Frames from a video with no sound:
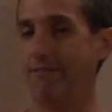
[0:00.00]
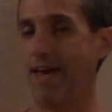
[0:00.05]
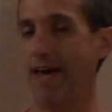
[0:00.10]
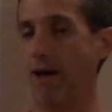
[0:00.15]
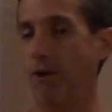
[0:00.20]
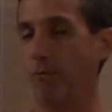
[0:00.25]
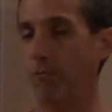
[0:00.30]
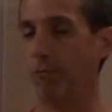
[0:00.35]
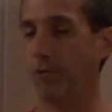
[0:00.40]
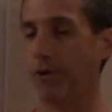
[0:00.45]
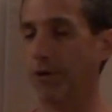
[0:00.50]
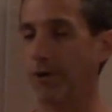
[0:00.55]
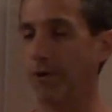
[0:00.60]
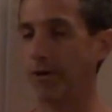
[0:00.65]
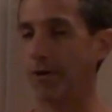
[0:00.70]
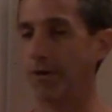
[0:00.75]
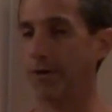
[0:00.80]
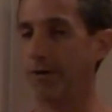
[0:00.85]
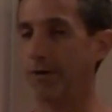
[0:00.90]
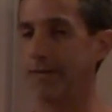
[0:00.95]
that
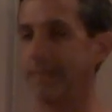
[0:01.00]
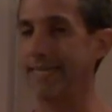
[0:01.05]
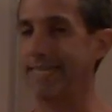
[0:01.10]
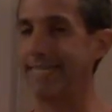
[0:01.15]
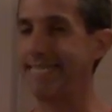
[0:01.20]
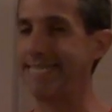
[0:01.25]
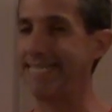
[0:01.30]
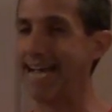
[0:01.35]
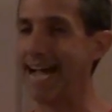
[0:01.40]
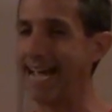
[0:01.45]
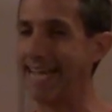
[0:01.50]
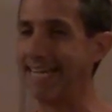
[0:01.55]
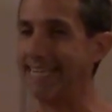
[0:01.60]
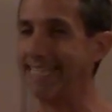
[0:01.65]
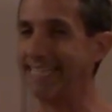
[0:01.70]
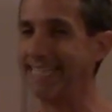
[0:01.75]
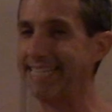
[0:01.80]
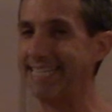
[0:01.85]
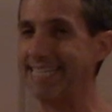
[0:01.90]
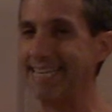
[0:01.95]
we're
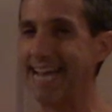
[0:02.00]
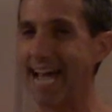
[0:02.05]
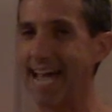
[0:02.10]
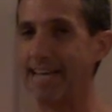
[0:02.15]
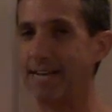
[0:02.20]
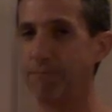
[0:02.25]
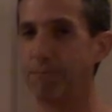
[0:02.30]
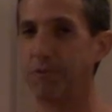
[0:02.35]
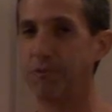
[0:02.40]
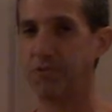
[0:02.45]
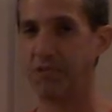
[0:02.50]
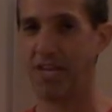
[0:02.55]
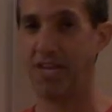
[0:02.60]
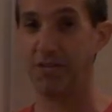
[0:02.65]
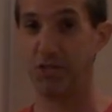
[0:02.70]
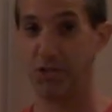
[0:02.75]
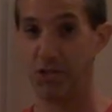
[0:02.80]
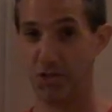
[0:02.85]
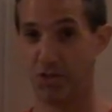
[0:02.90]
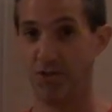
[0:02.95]

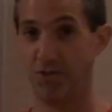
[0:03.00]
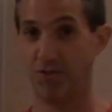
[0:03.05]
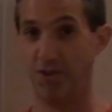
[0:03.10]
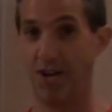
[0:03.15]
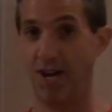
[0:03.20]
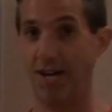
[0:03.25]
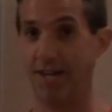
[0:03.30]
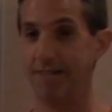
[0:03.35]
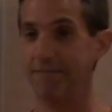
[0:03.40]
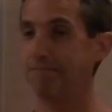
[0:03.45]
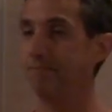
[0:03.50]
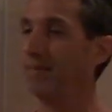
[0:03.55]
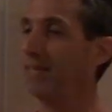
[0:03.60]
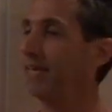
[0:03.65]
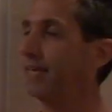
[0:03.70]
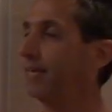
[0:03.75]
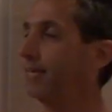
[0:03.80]
99% sure on